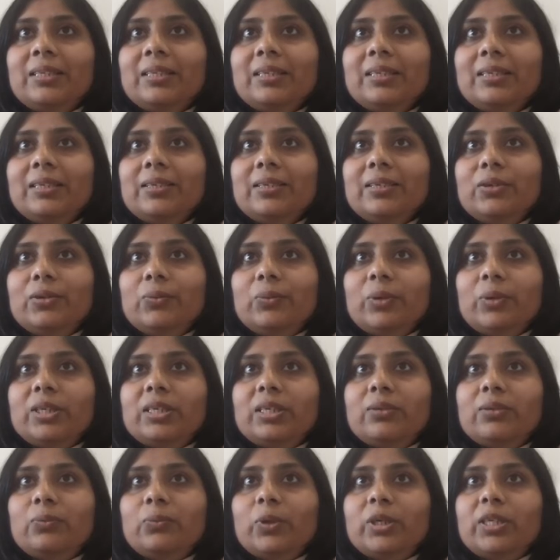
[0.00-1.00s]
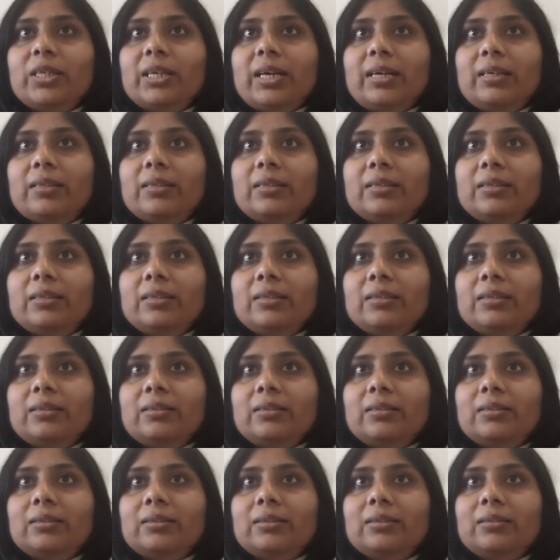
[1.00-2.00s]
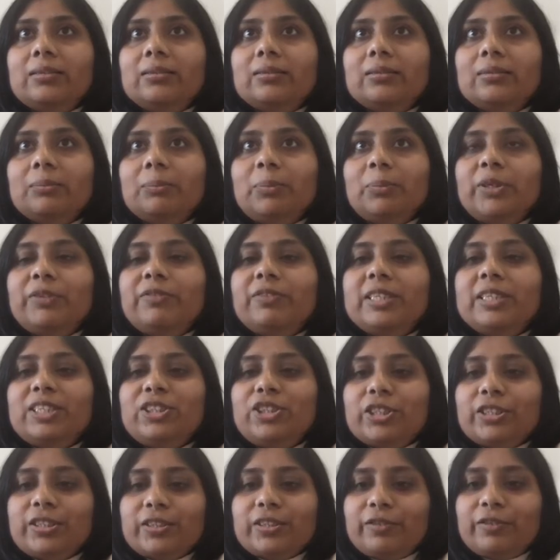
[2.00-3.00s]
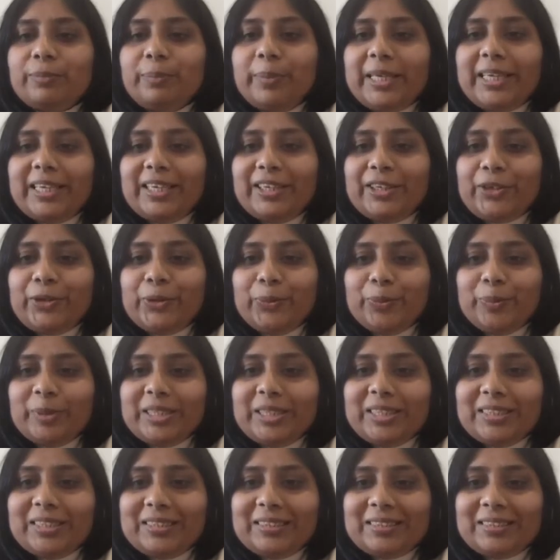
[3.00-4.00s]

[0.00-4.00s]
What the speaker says: you know, what are the privileges of being human?